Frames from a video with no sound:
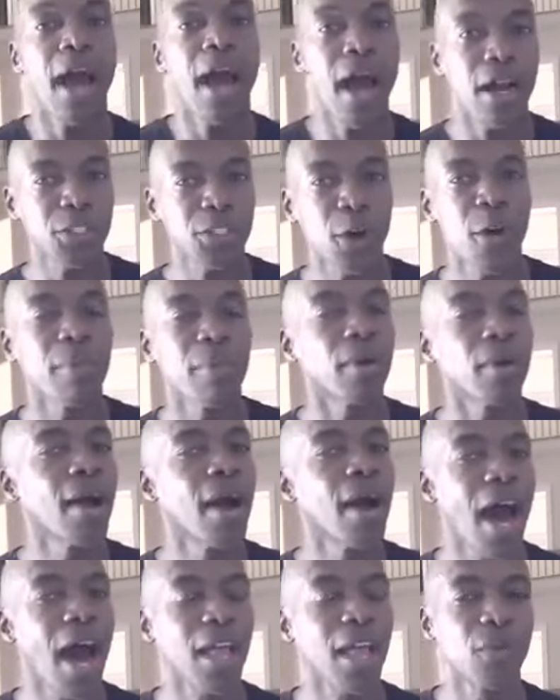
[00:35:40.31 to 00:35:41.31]
October,
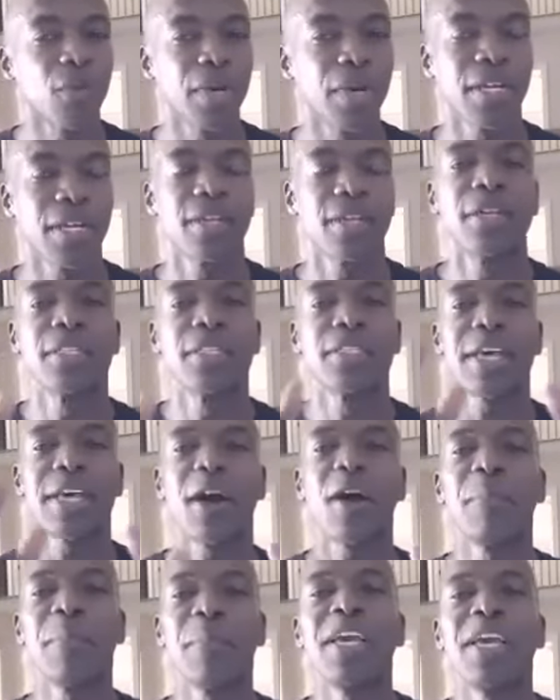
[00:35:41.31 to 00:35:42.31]
Halloween.
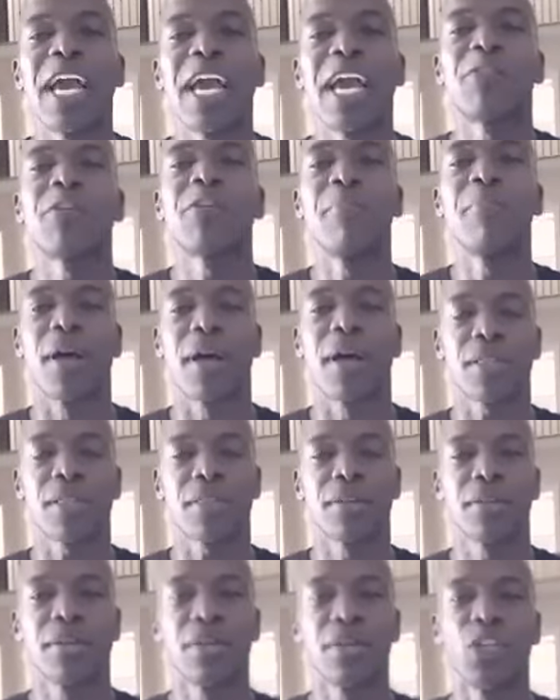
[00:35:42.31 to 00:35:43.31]
Tell me every month
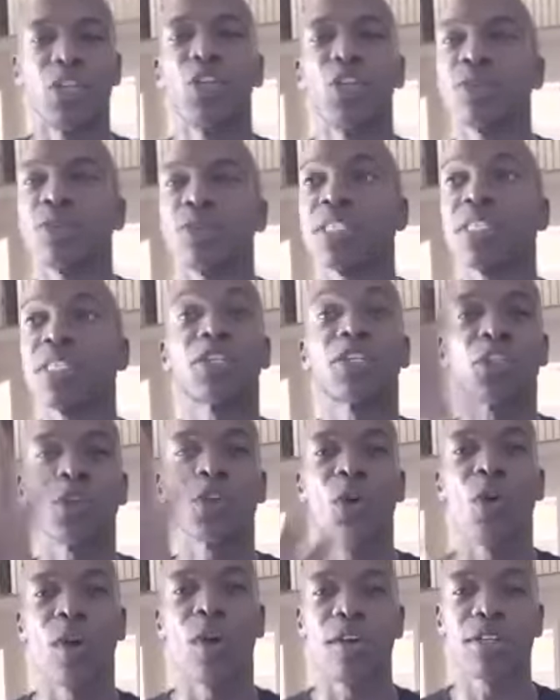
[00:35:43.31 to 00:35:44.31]
you don't see the
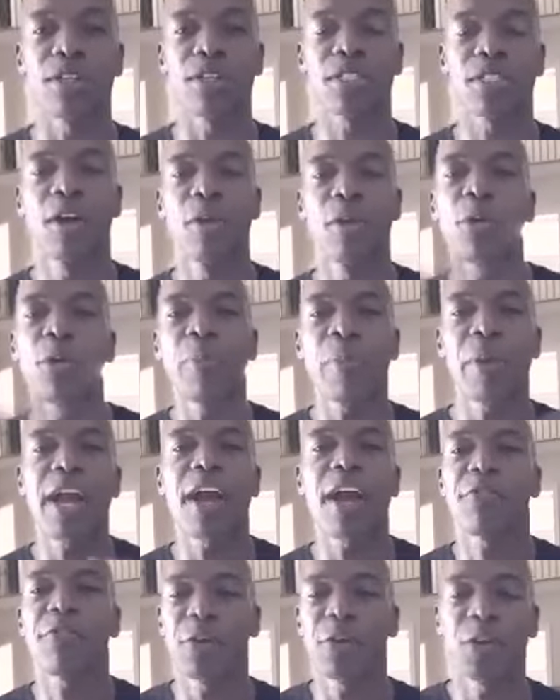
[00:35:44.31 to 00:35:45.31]
stores
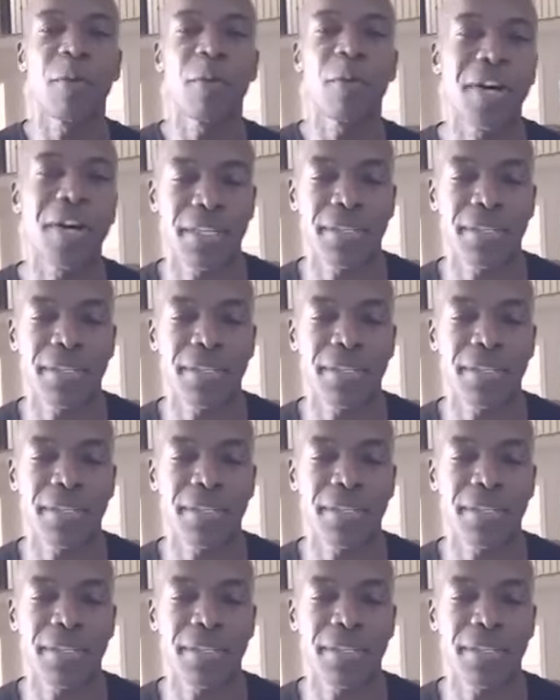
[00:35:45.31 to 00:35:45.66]
prepare for your money.